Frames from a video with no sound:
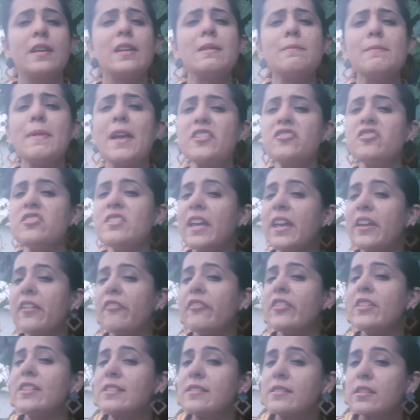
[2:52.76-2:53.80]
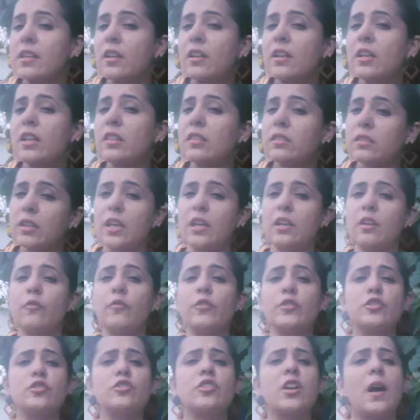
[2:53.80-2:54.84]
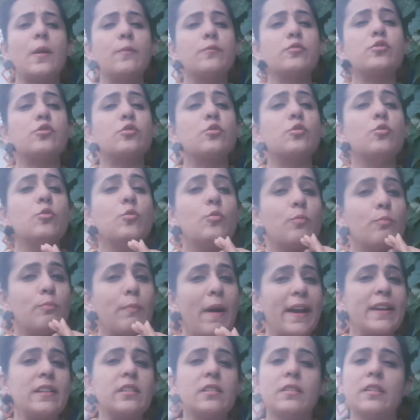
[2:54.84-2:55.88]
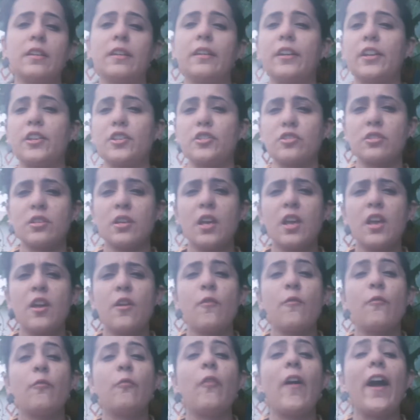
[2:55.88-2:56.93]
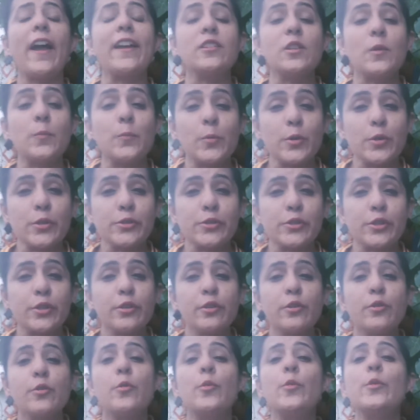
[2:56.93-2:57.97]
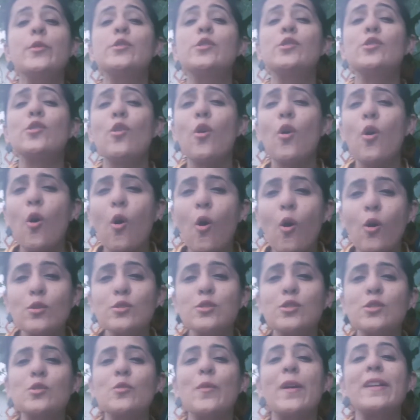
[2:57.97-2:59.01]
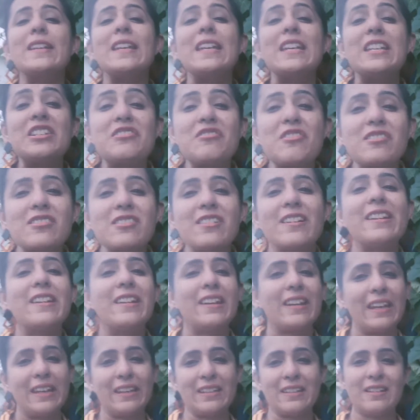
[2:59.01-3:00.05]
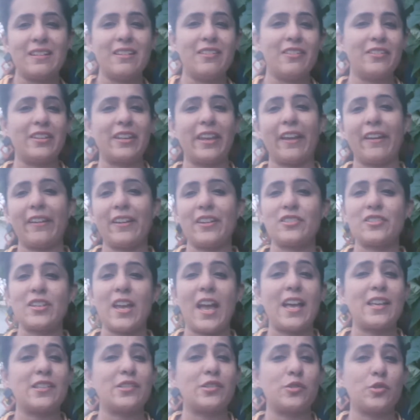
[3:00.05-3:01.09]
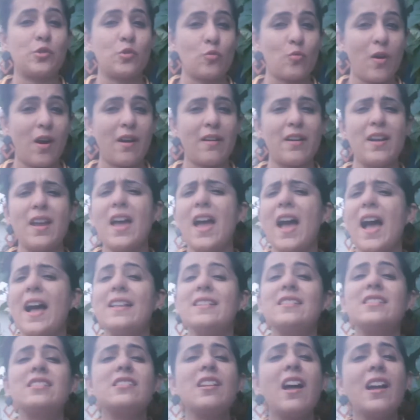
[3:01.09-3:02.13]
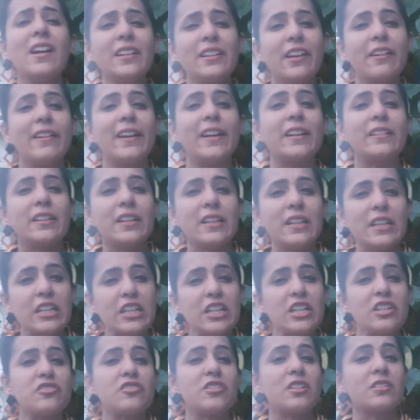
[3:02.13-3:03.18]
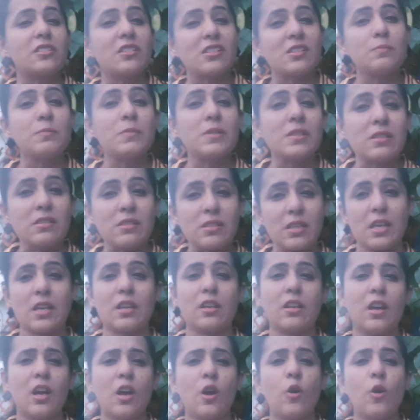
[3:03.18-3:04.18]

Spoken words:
Imagine every single thing which comes to mind in English. Find a person who is also interested in learning English as you are and start correcting each other's mistake